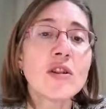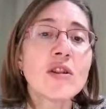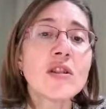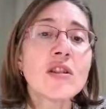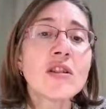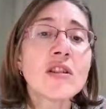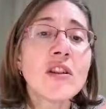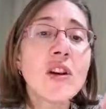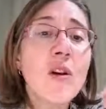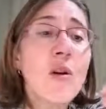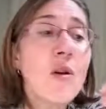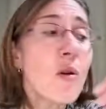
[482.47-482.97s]

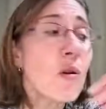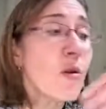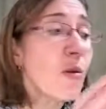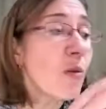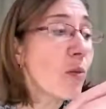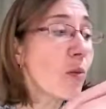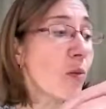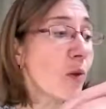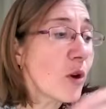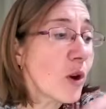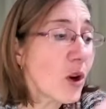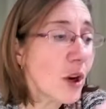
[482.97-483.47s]

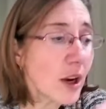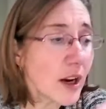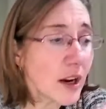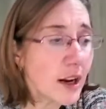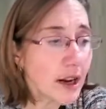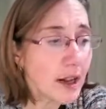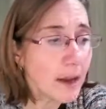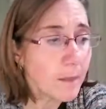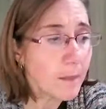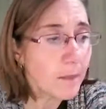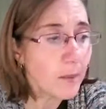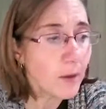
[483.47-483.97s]
So we're
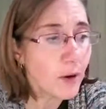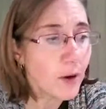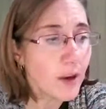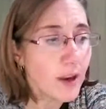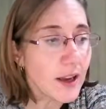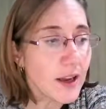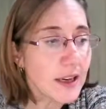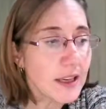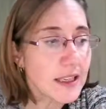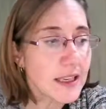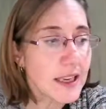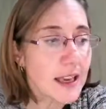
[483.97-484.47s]
going to
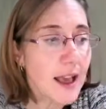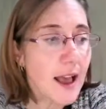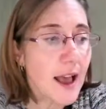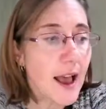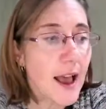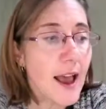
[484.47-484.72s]
put